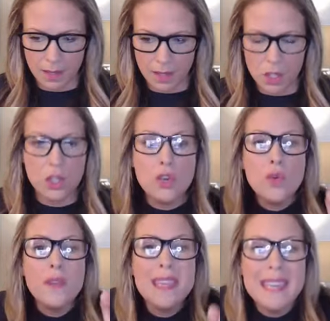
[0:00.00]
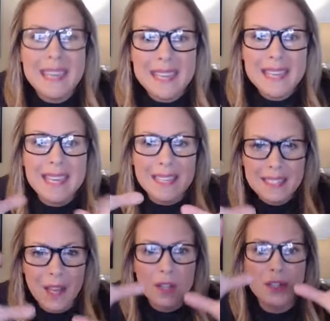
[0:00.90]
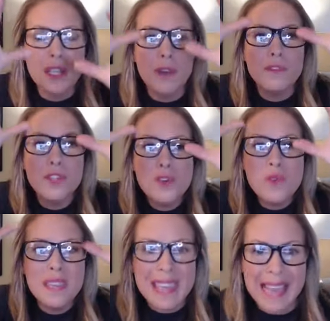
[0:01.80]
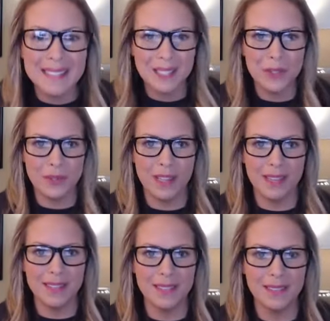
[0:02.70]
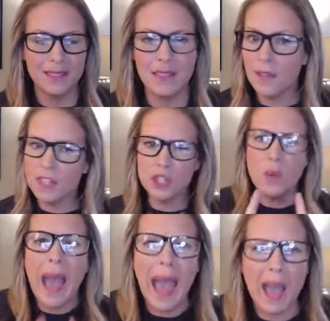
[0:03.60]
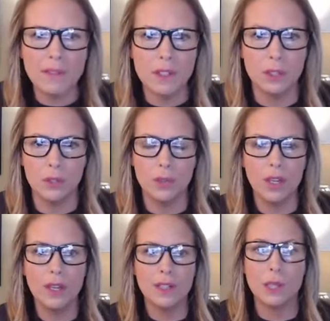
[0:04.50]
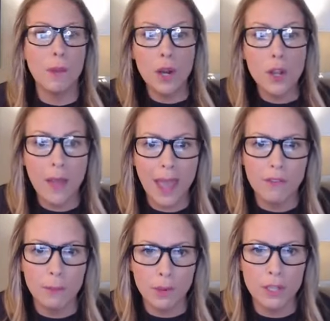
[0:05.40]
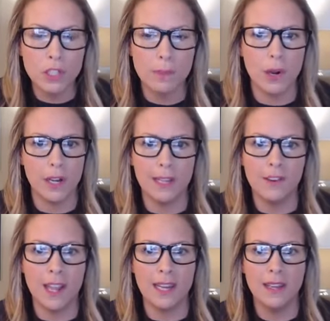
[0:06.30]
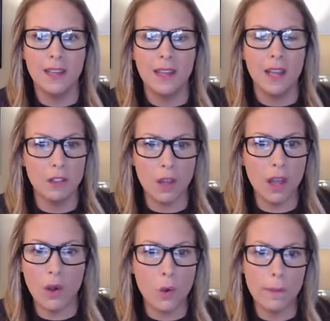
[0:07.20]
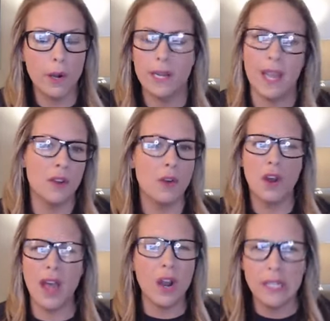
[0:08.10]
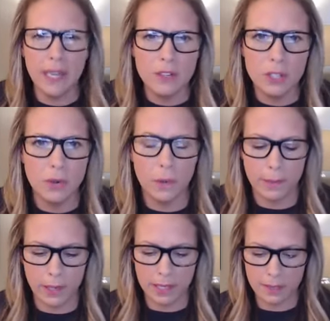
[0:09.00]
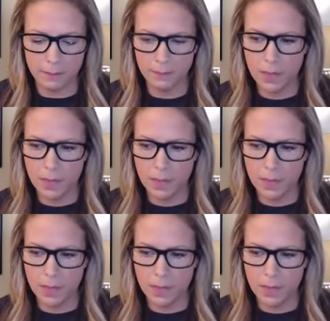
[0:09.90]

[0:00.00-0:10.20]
you can tell yourself, you get to do this. Not that you have to. Tomorrow I have a brunch party, right? A, a home party. I don't hardly ever do home parties.